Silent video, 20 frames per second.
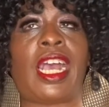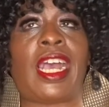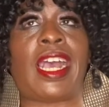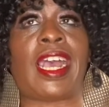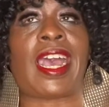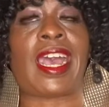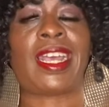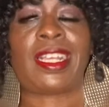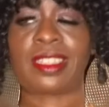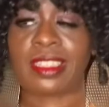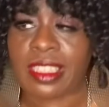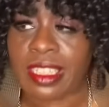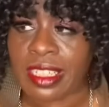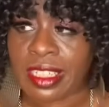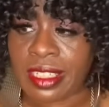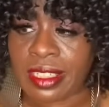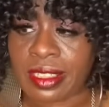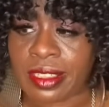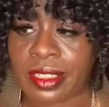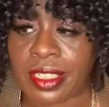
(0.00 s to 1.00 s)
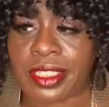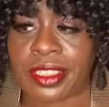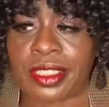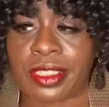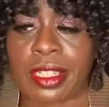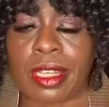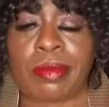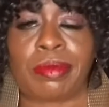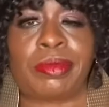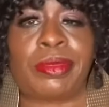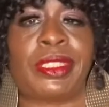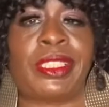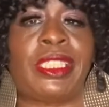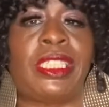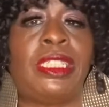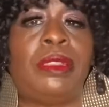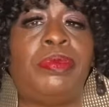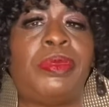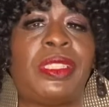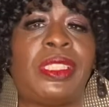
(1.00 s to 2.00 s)
I think there's something
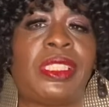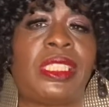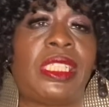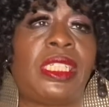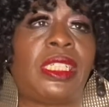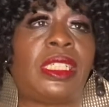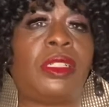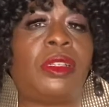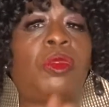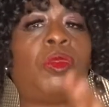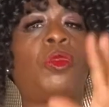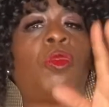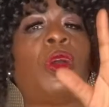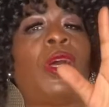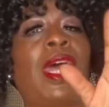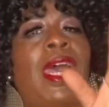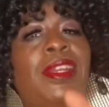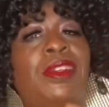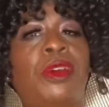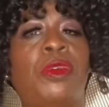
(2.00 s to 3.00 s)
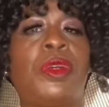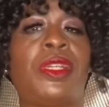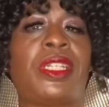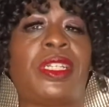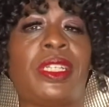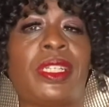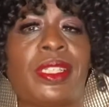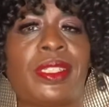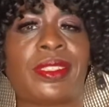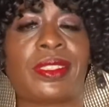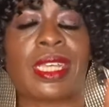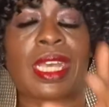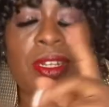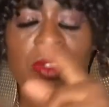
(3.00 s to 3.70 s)
deep-seated. Well, I know what it is.